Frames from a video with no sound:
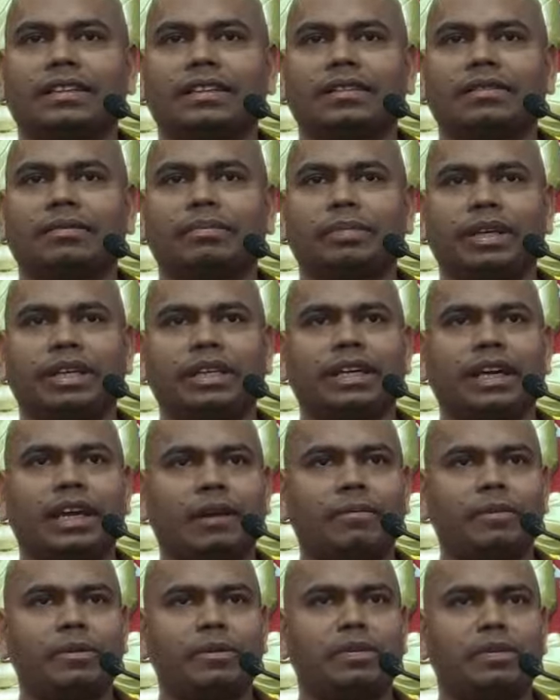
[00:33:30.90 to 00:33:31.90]
Bring
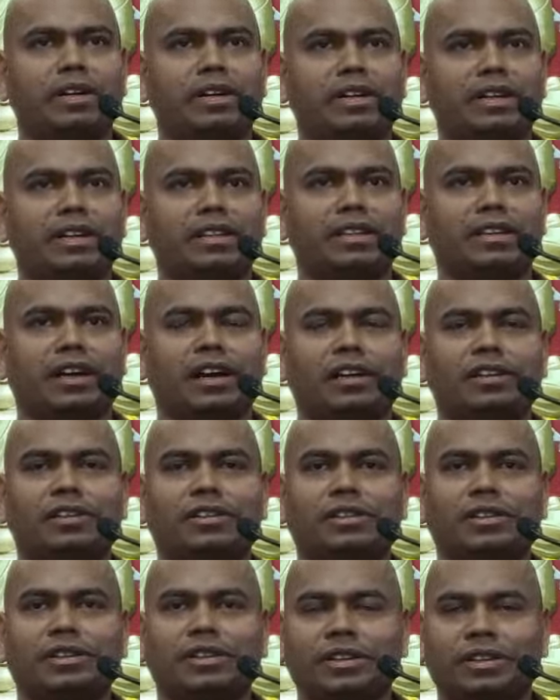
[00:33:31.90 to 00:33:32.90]
everyone in the
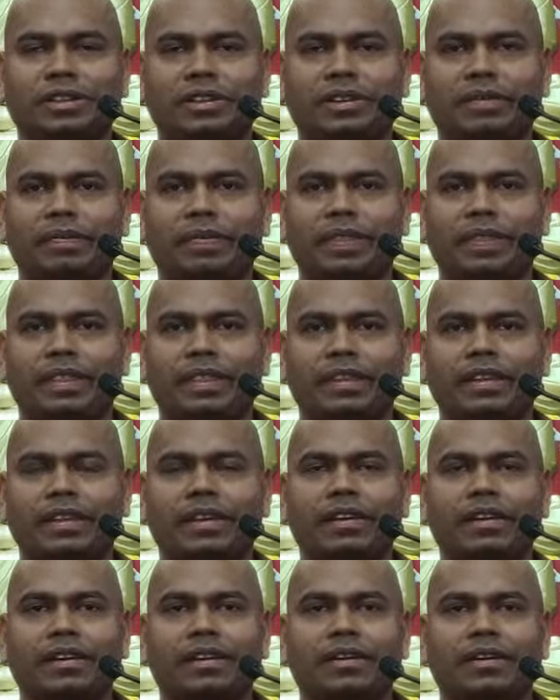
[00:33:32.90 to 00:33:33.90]
country,
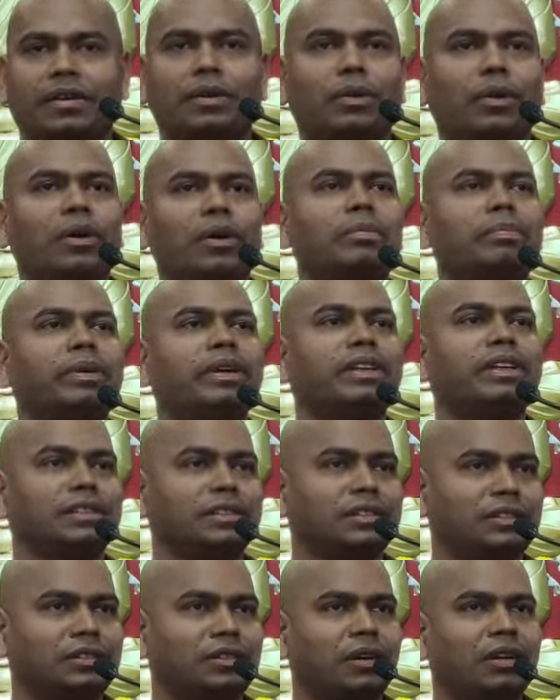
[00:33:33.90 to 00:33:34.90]
all
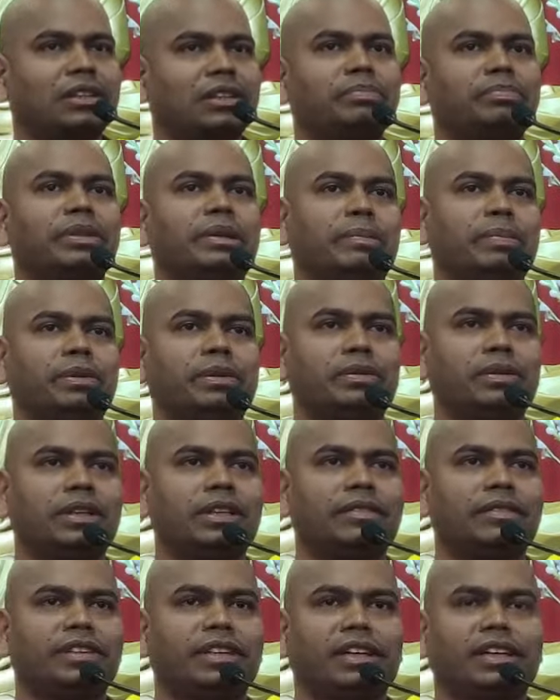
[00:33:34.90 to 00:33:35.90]
beings, all the people who are
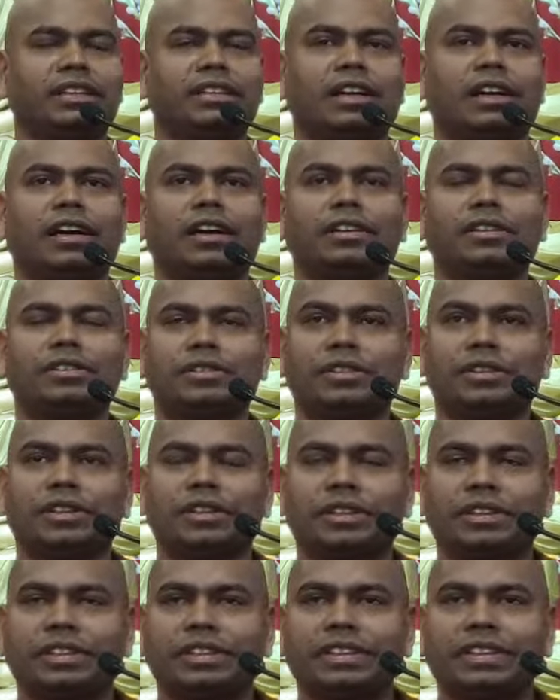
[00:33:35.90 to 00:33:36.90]
living in the country,
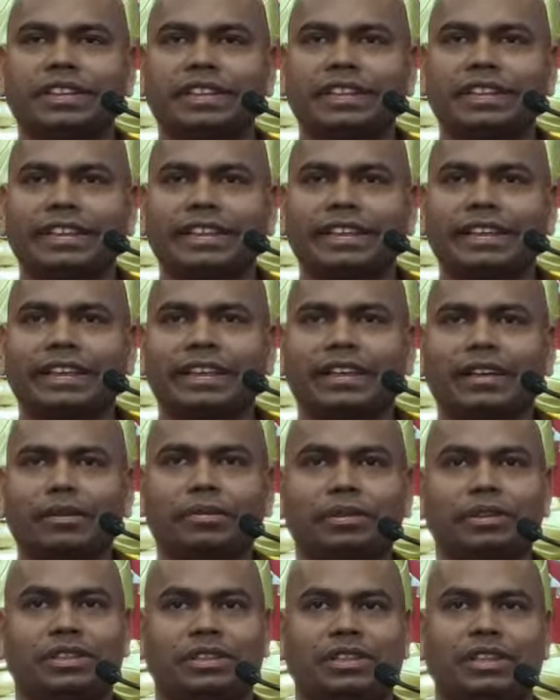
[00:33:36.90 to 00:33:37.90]

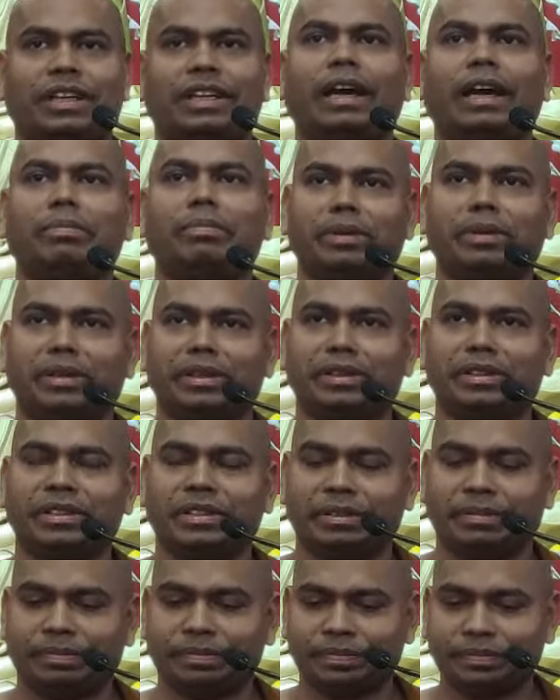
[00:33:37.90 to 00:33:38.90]
wish their happiness.
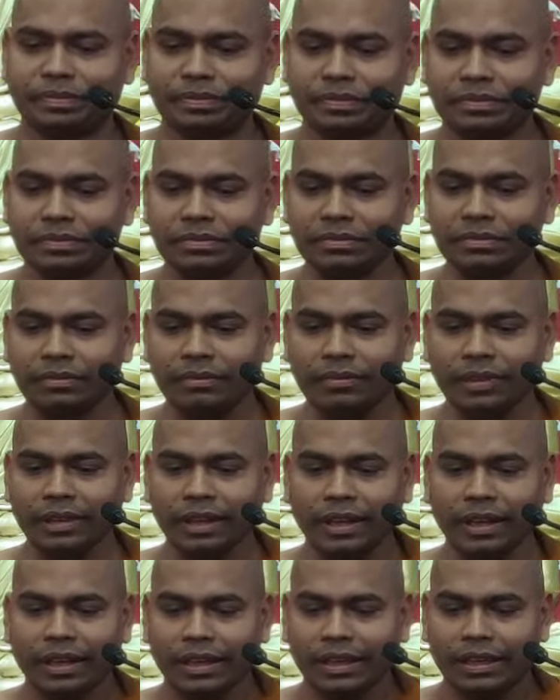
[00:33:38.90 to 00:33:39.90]

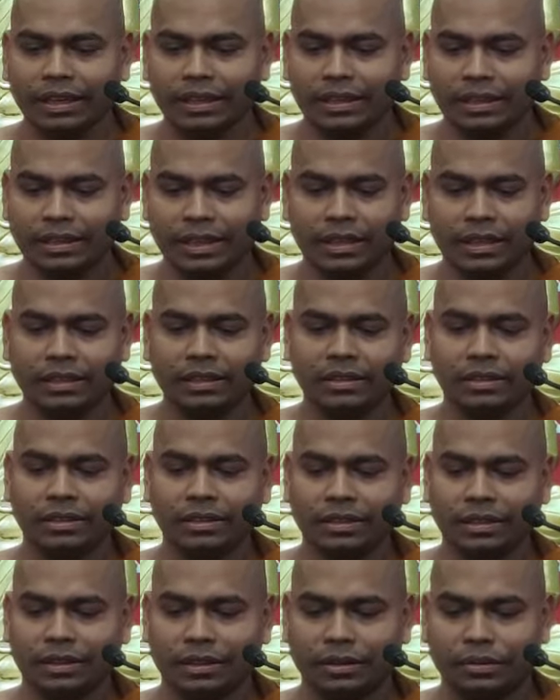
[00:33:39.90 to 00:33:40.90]
Then
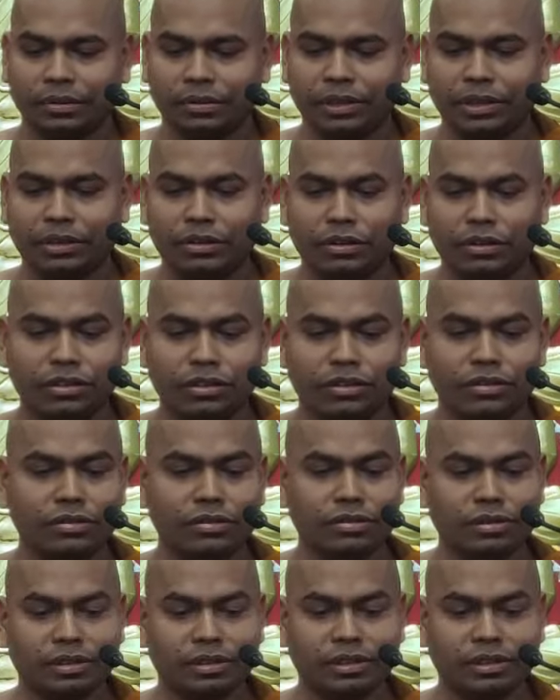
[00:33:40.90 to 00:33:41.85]
we go to